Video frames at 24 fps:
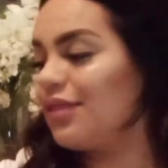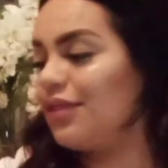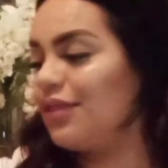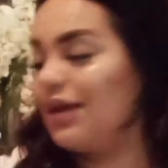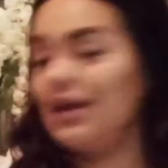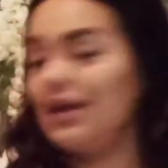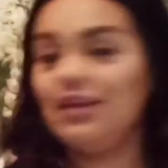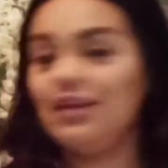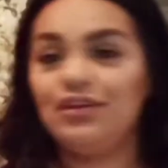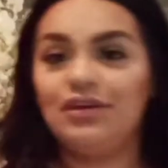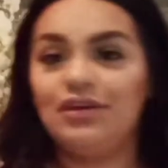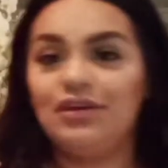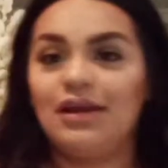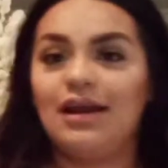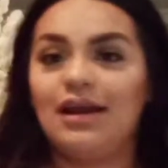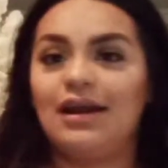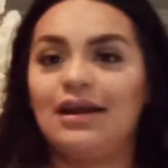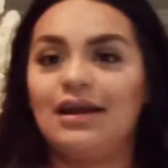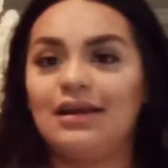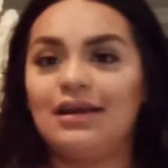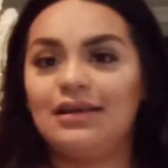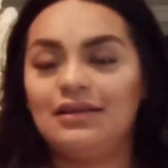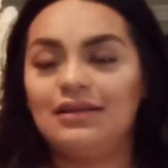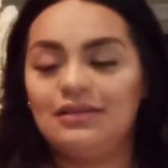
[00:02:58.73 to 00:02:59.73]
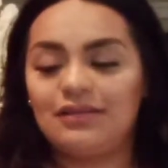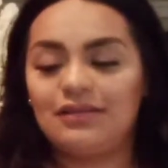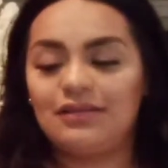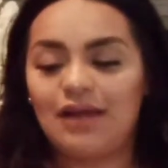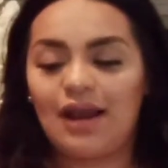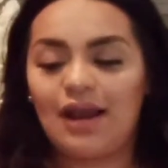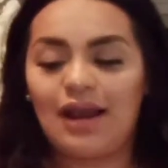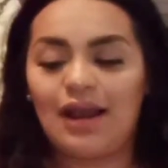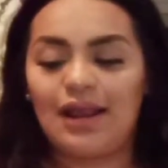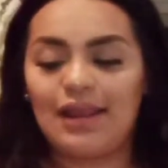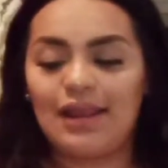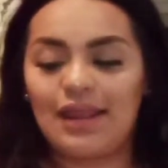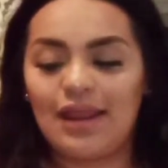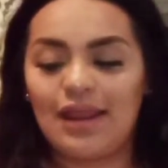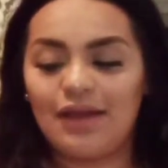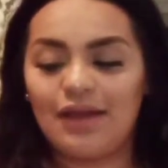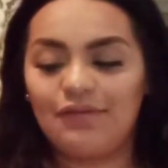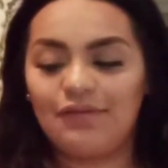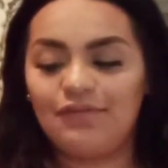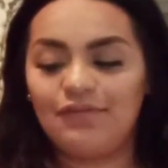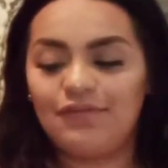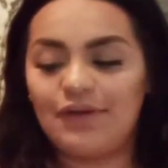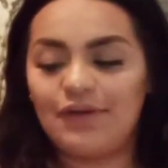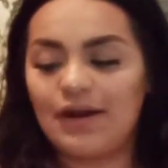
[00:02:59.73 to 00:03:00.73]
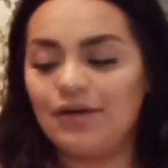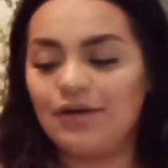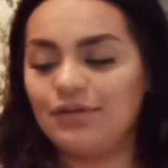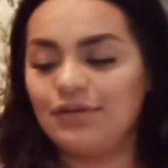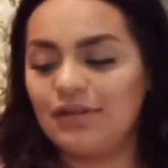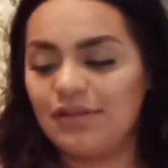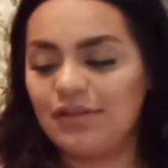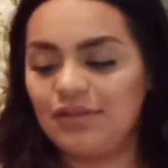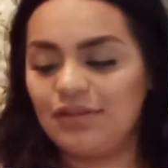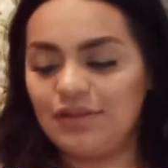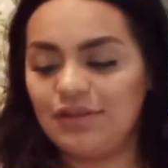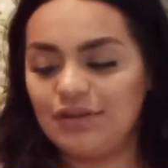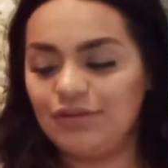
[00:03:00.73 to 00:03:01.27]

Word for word: Then, you guys, I found